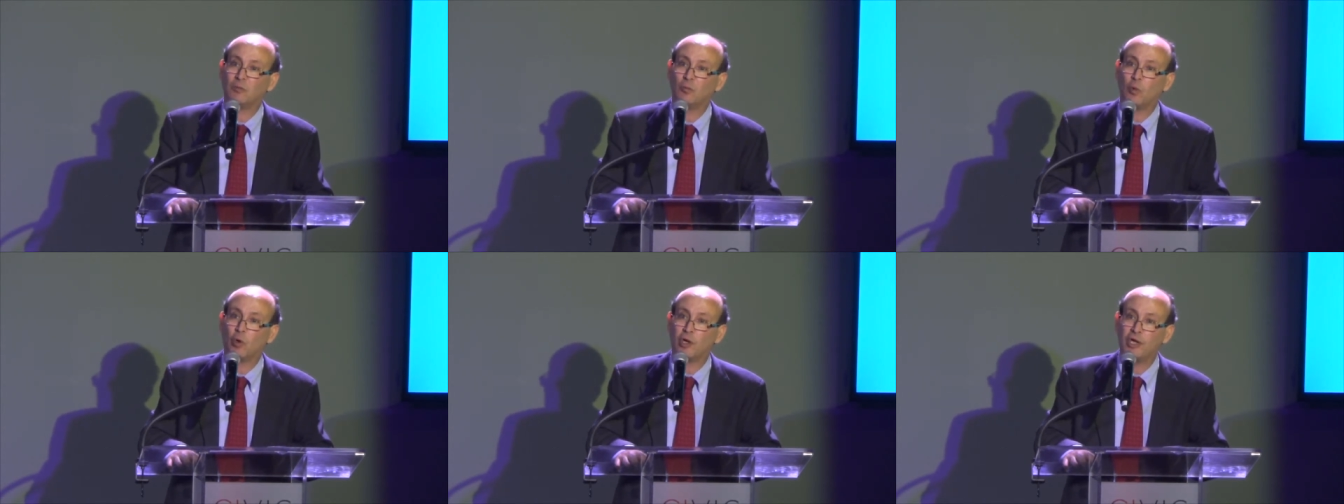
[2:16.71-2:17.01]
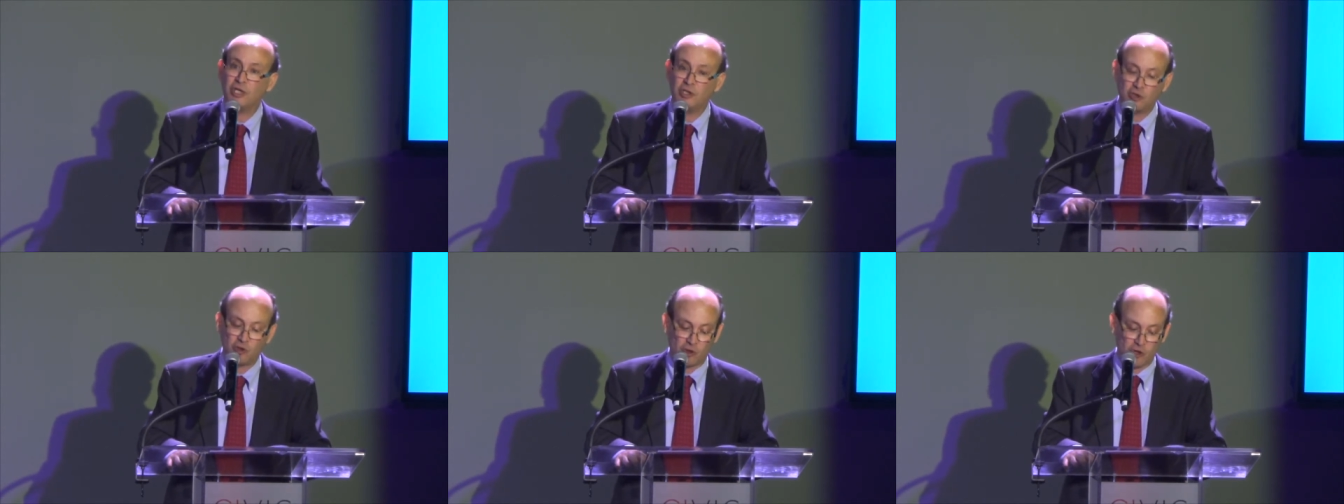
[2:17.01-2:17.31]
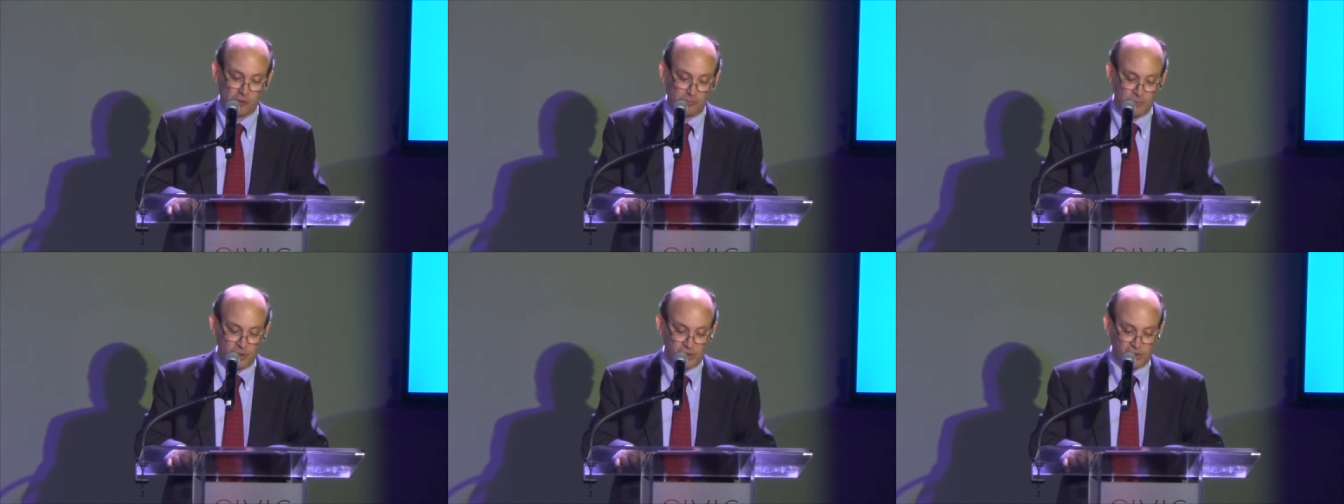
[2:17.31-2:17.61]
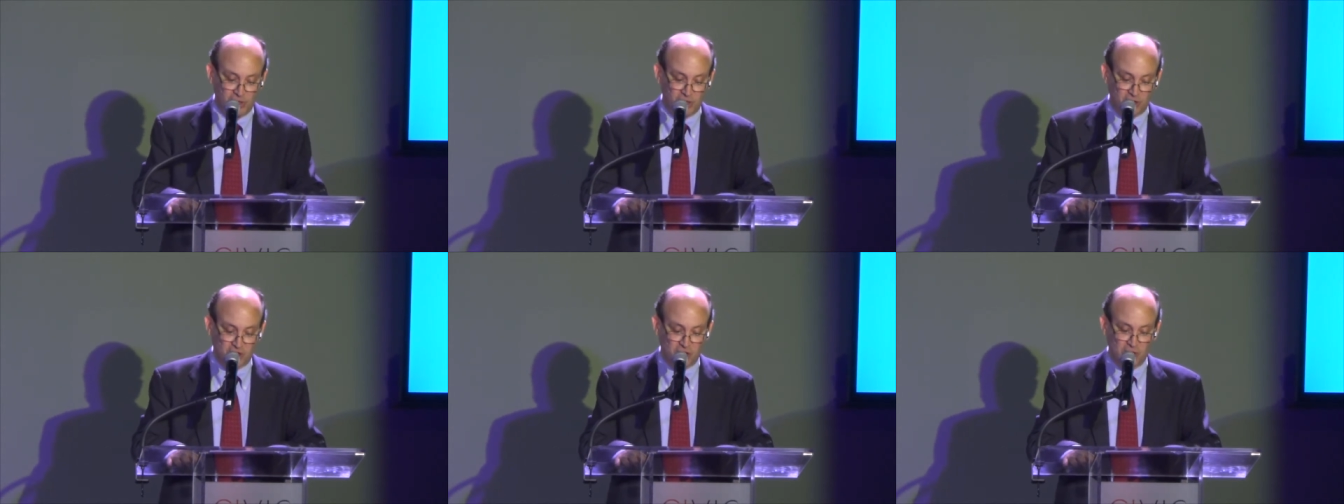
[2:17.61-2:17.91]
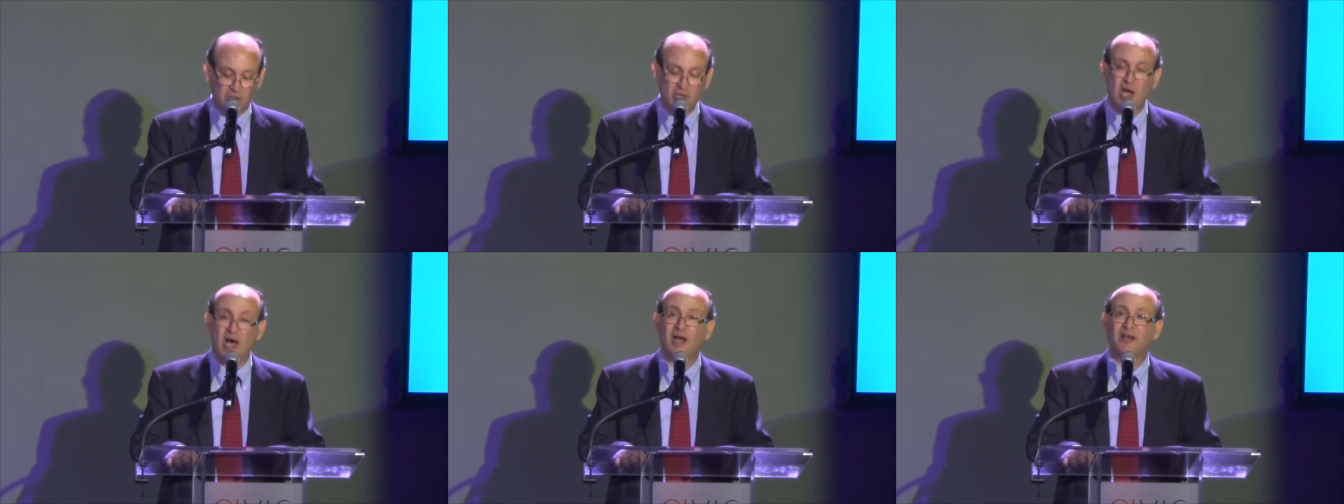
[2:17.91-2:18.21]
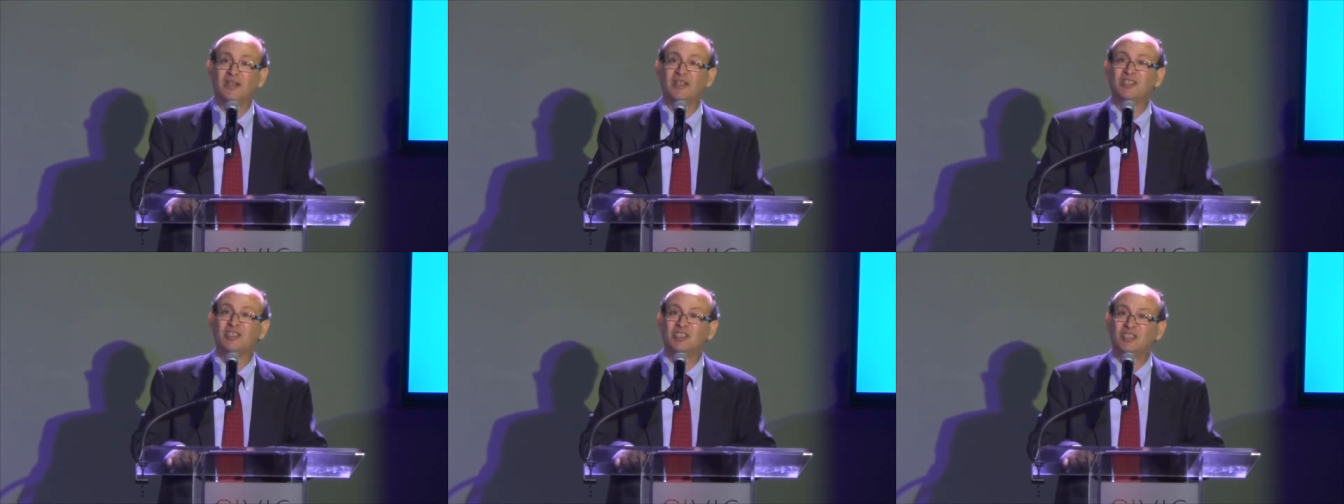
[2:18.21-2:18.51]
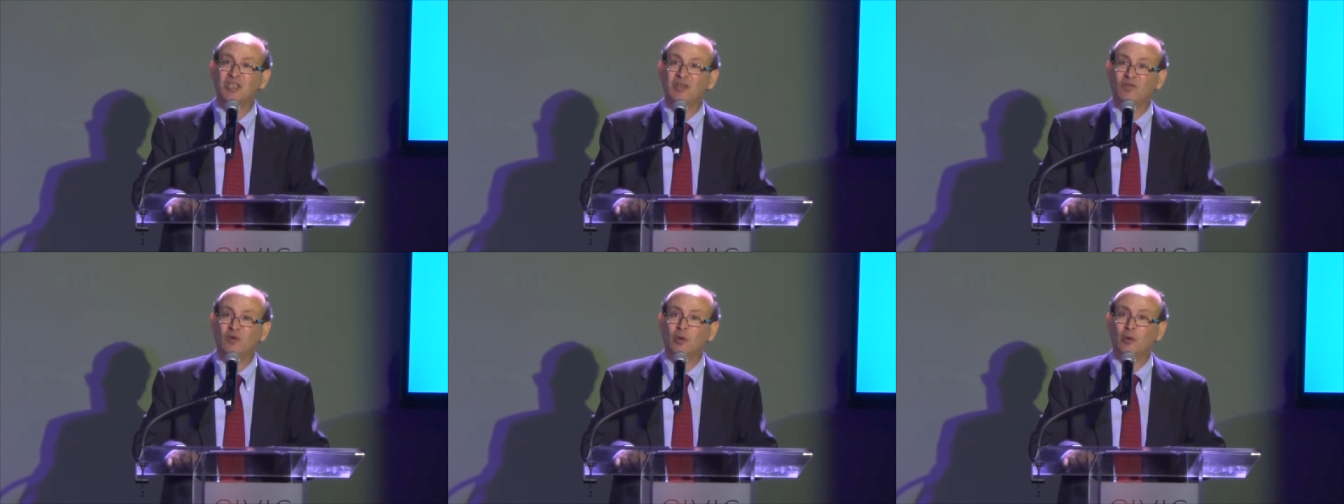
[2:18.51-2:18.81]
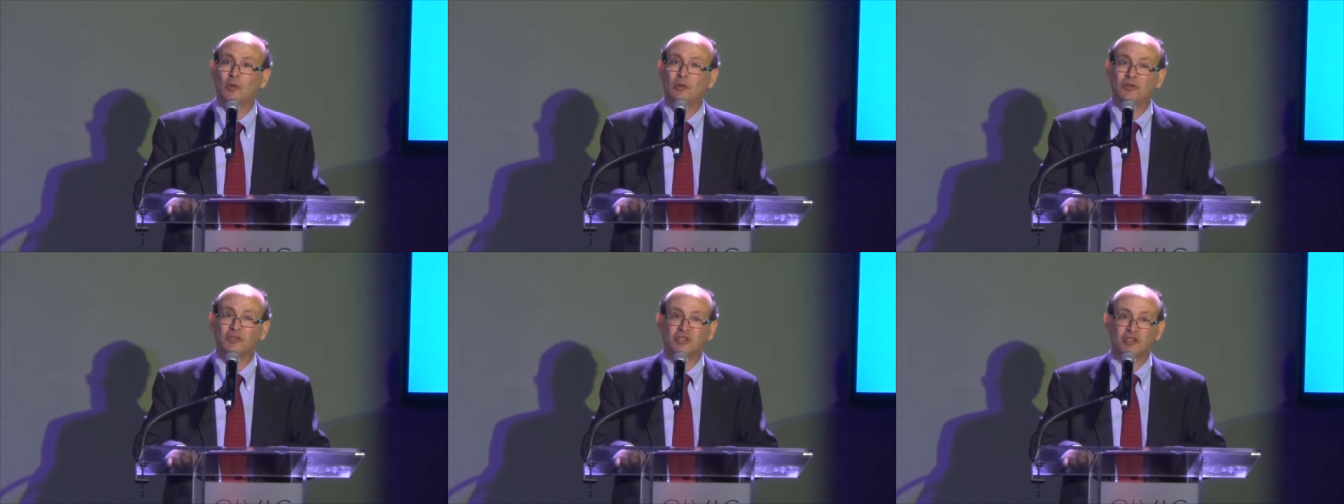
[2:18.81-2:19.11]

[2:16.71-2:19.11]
where he took a position on the Civil